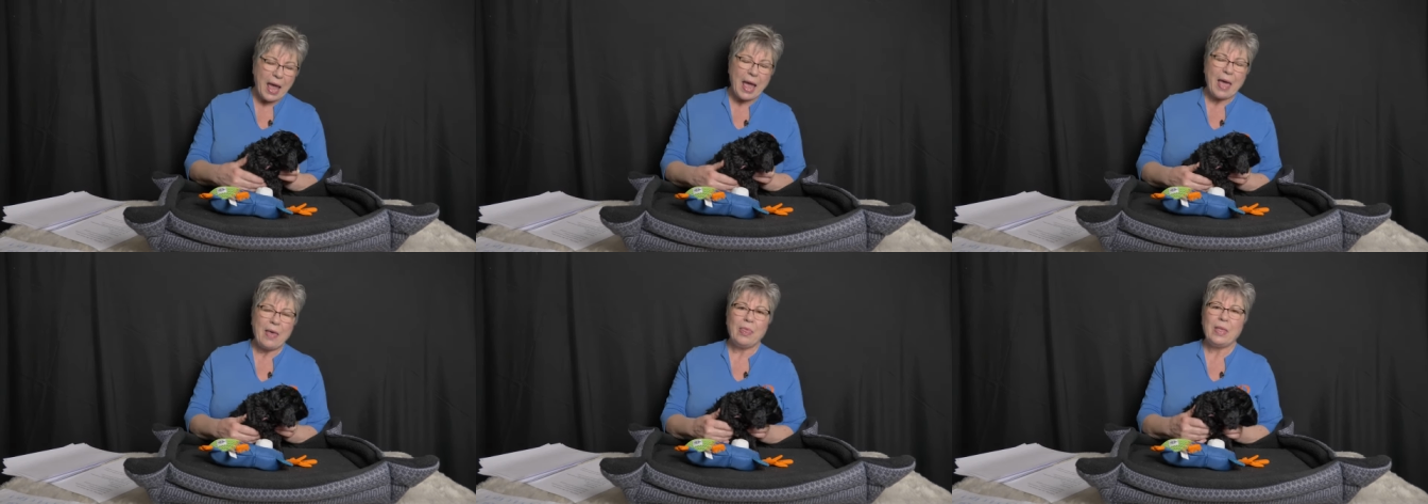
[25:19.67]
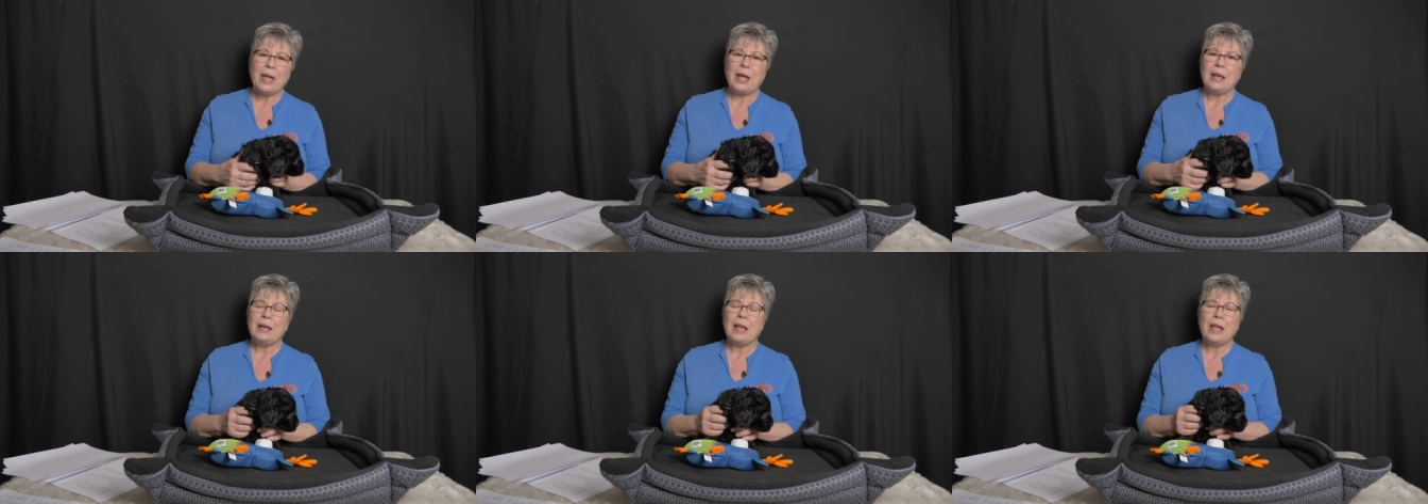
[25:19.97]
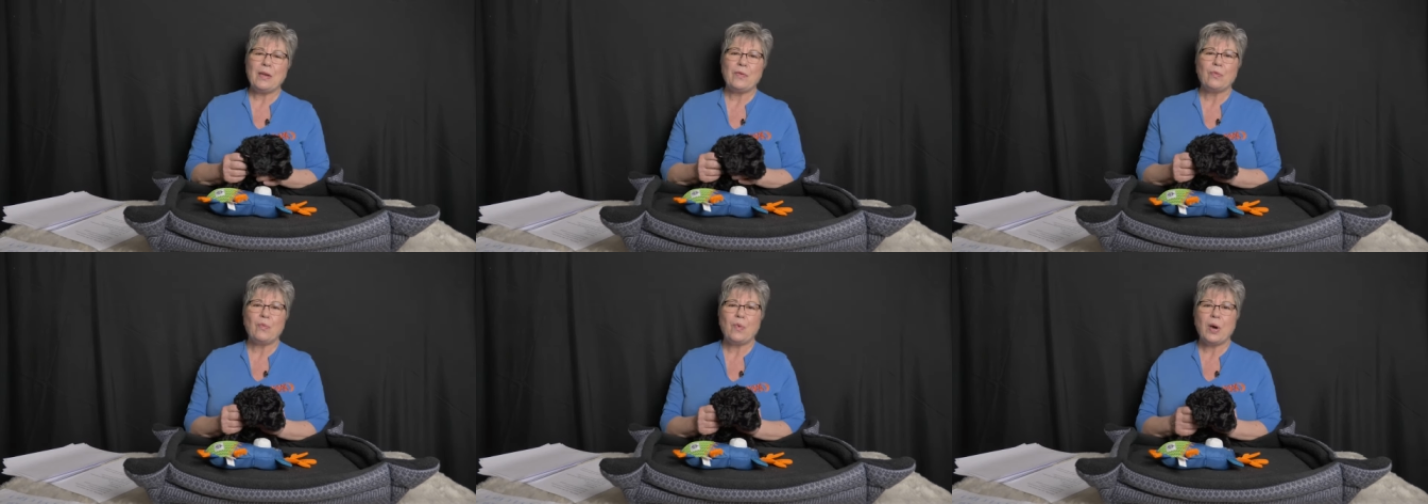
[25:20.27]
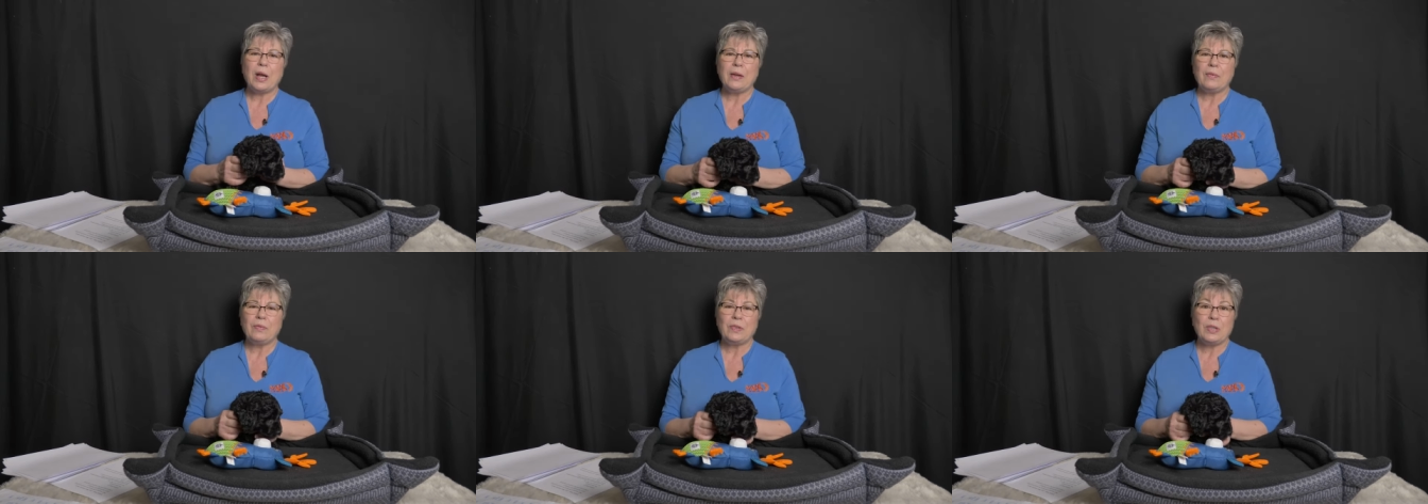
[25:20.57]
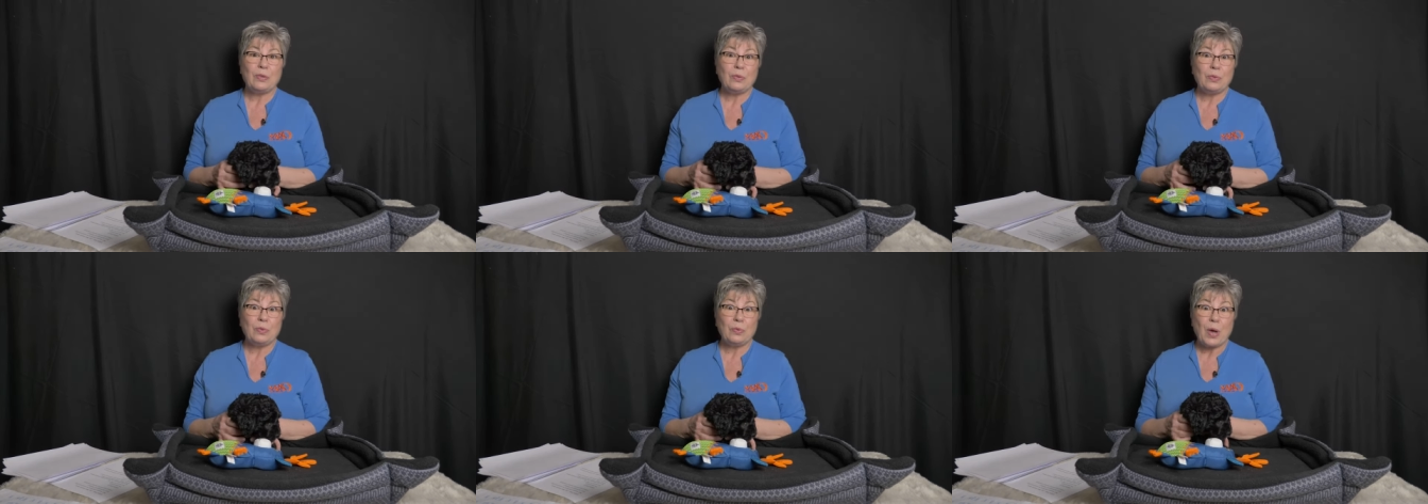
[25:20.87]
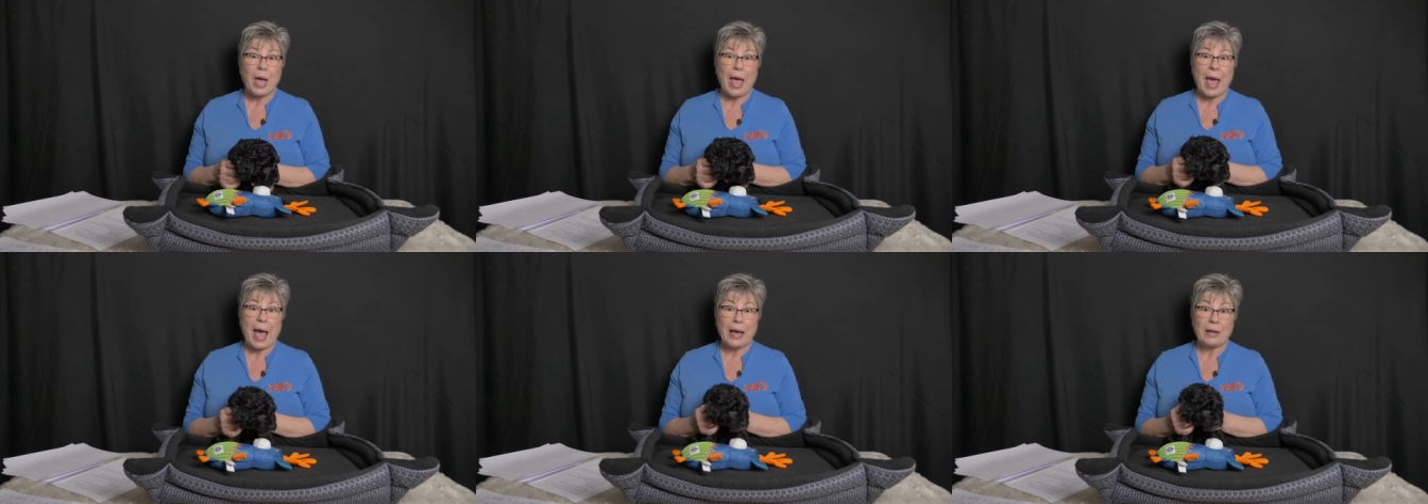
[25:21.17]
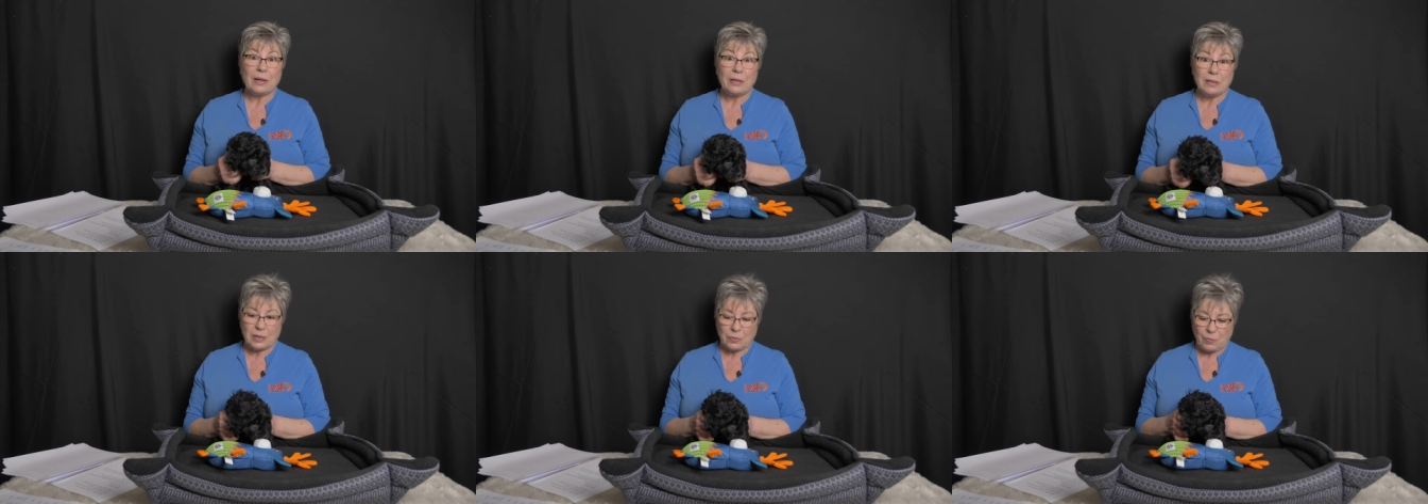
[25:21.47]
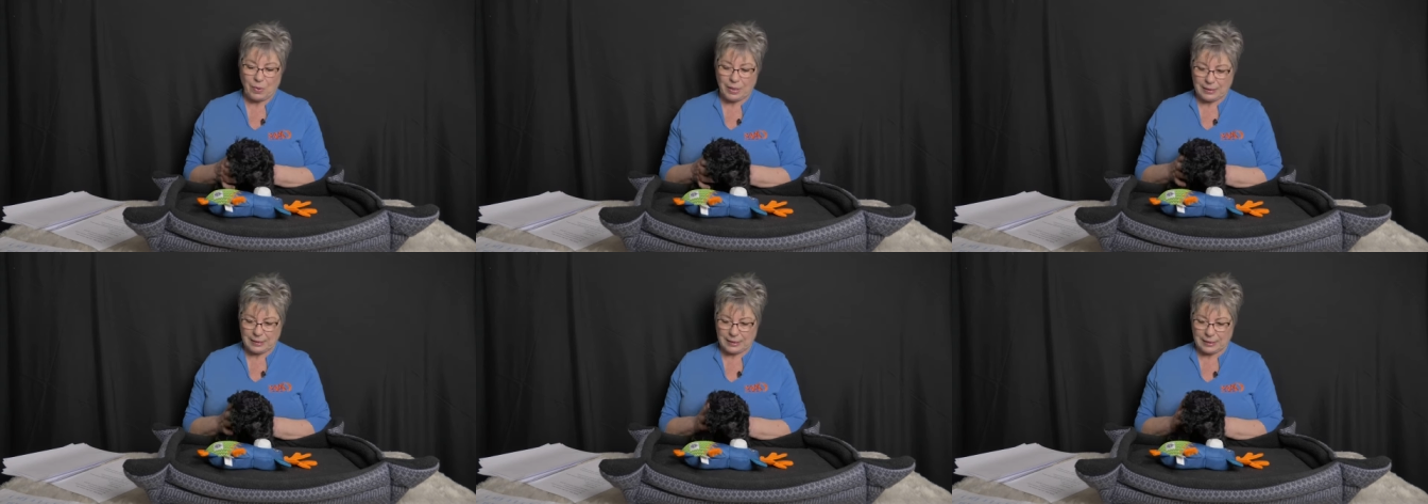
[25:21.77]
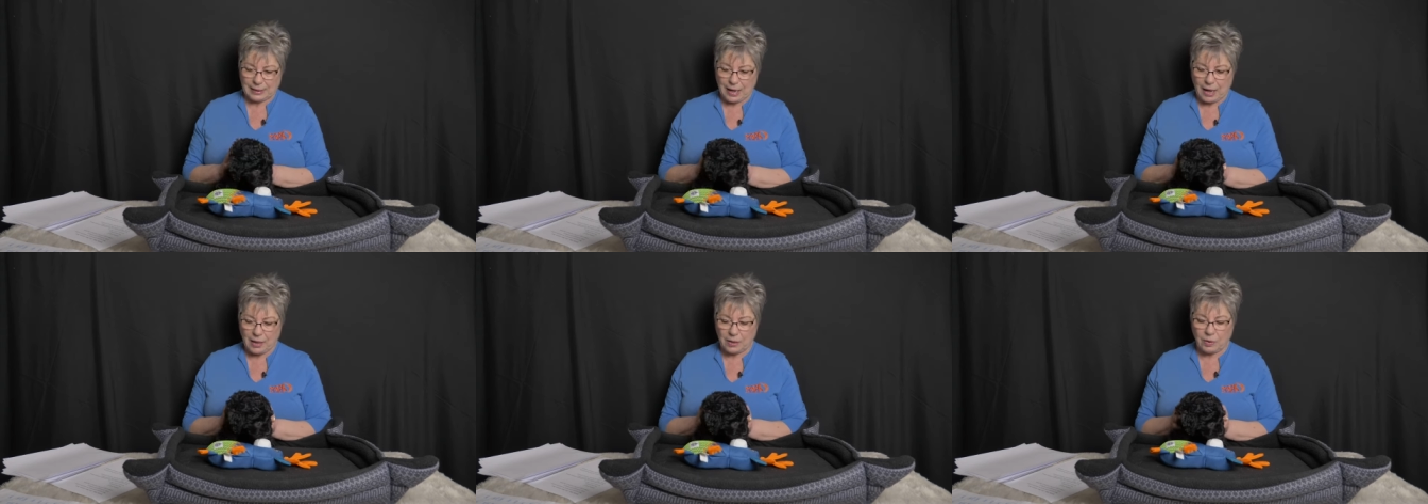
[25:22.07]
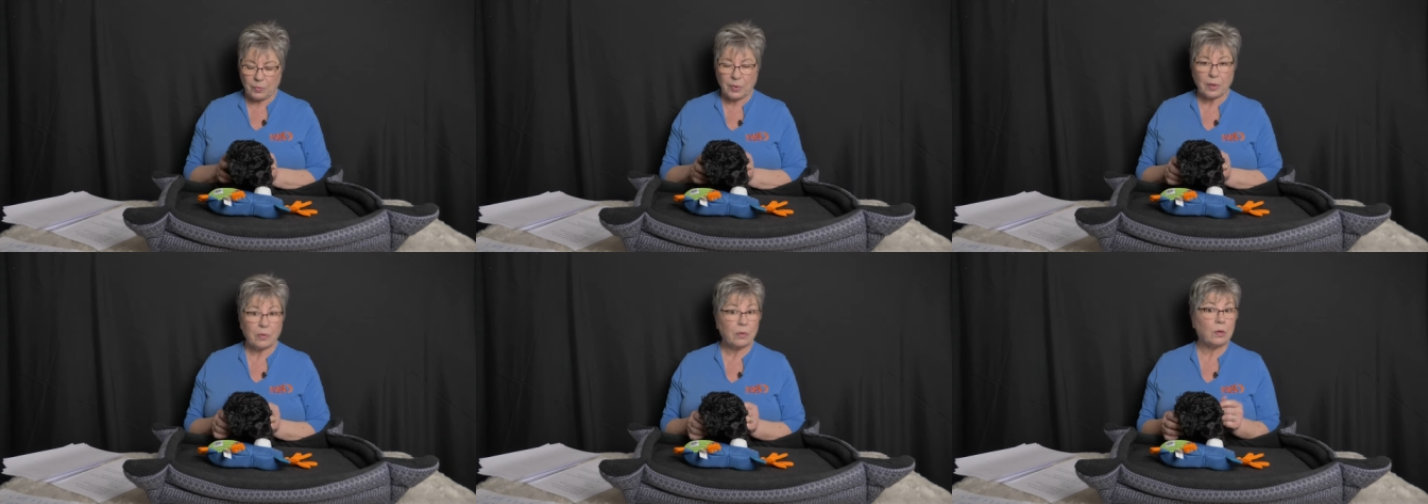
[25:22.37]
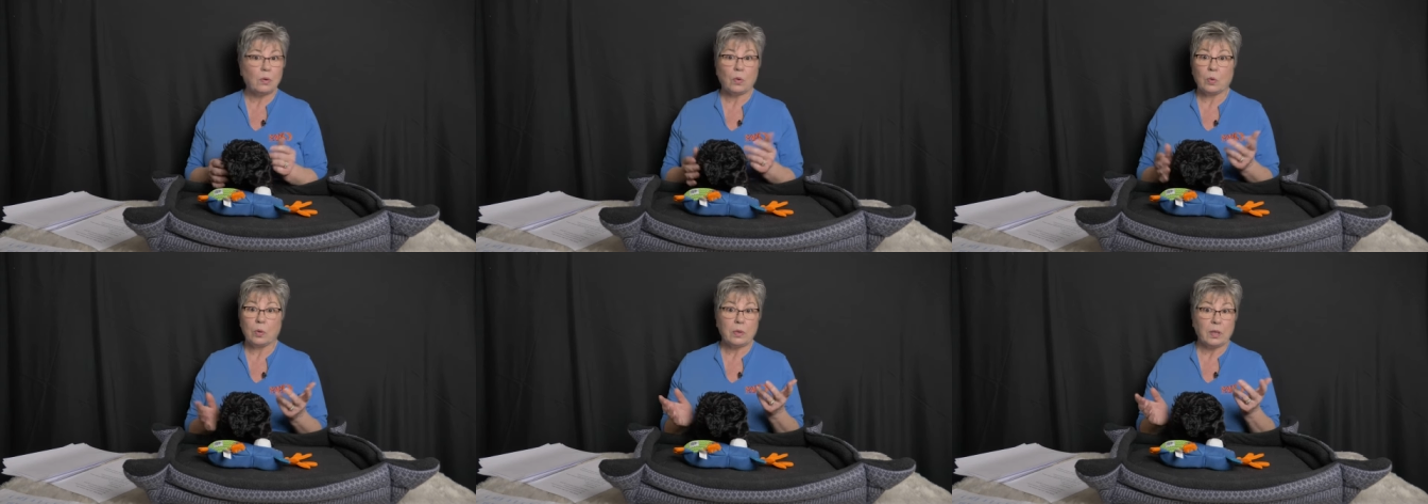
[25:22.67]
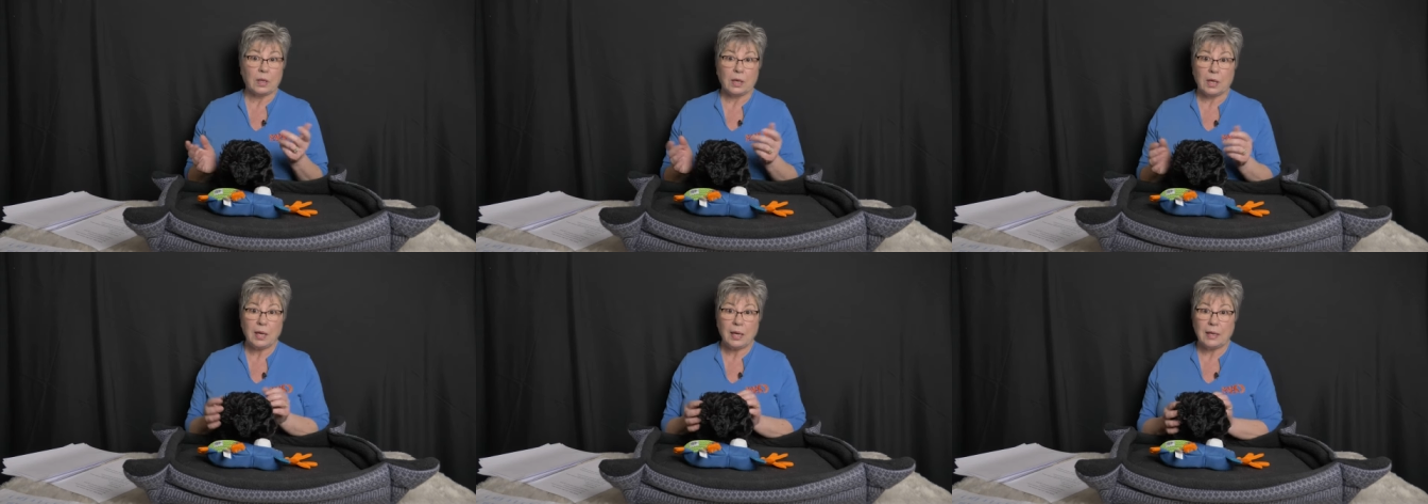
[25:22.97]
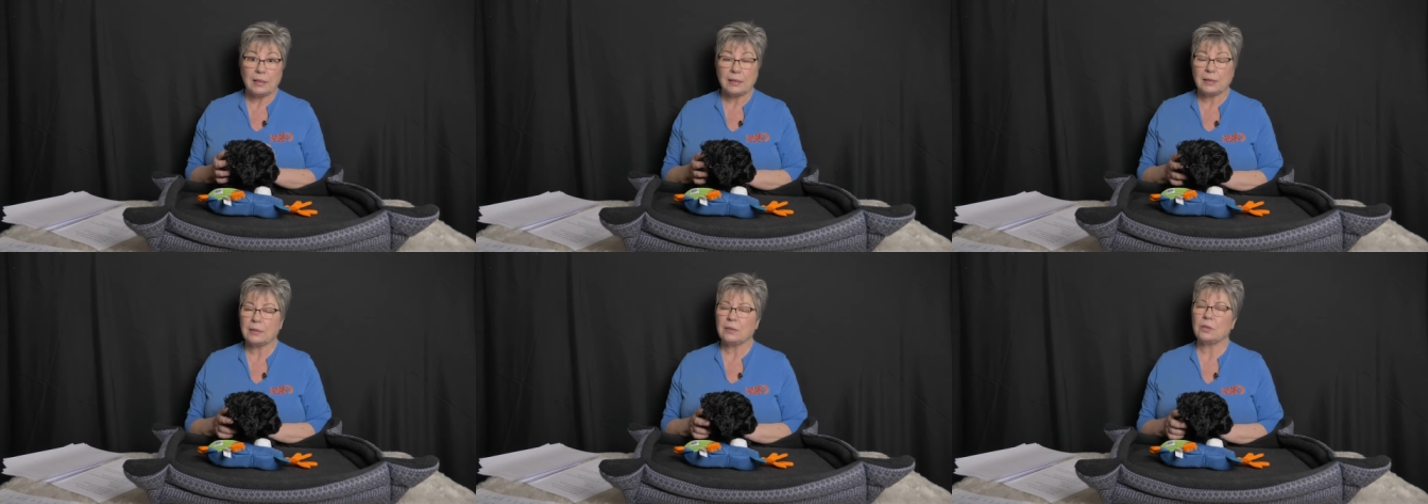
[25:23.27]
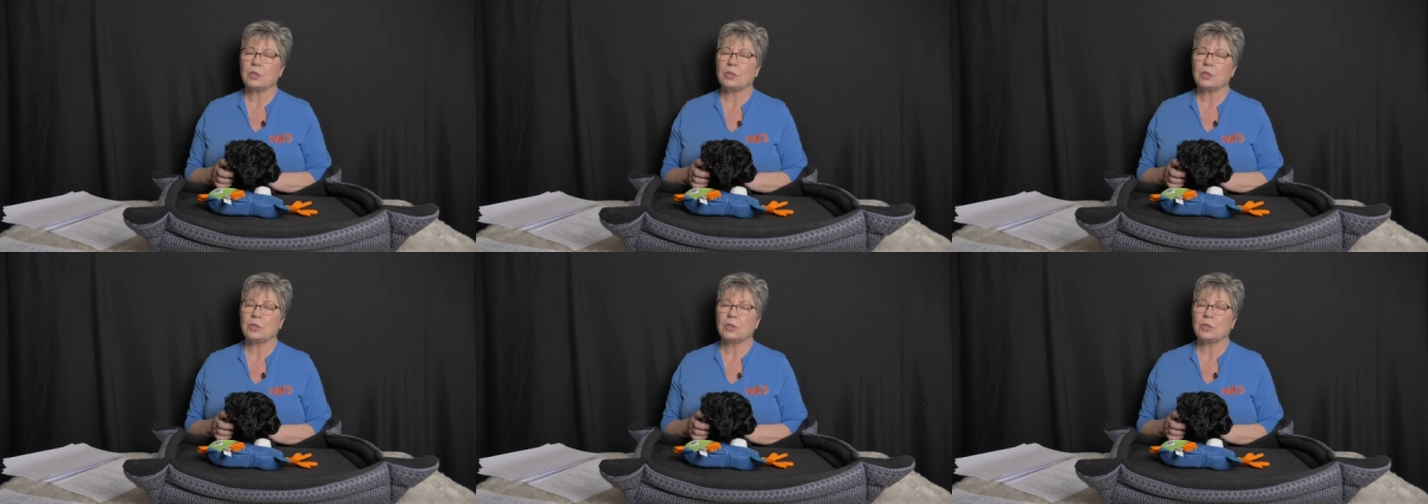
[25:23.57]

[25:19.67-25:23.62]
And then if one of you adults wants to cuddle with her or the kids,